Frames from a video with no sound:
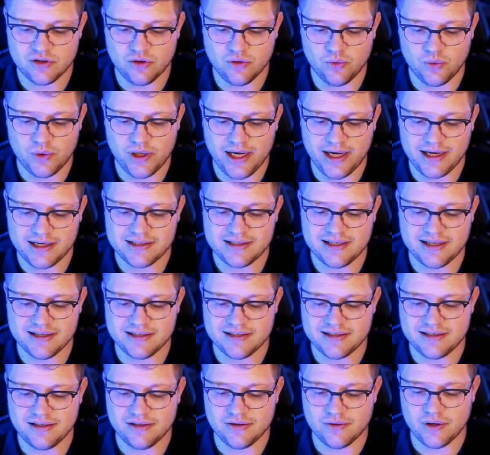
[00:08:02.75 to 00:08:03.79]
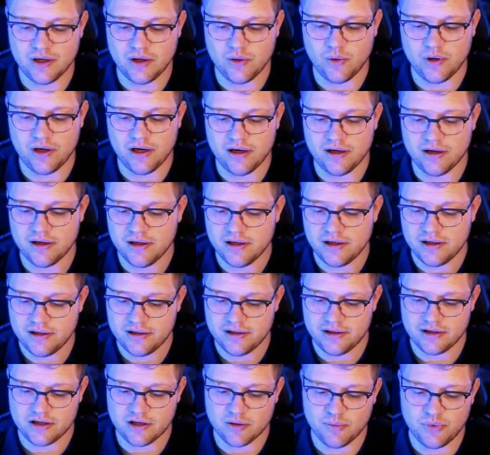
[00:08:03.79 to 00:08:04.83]
So we access here our
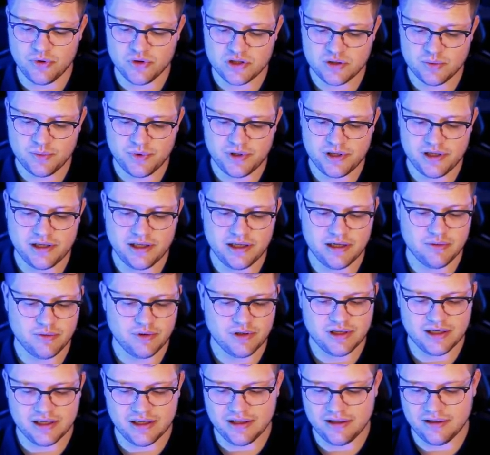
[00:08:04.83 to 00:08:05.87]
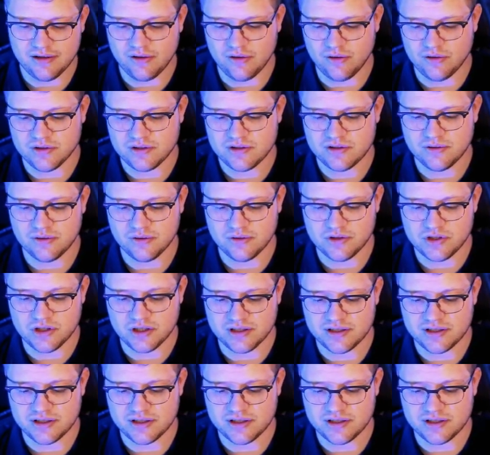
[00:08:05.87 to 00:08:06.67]
composable, and we can also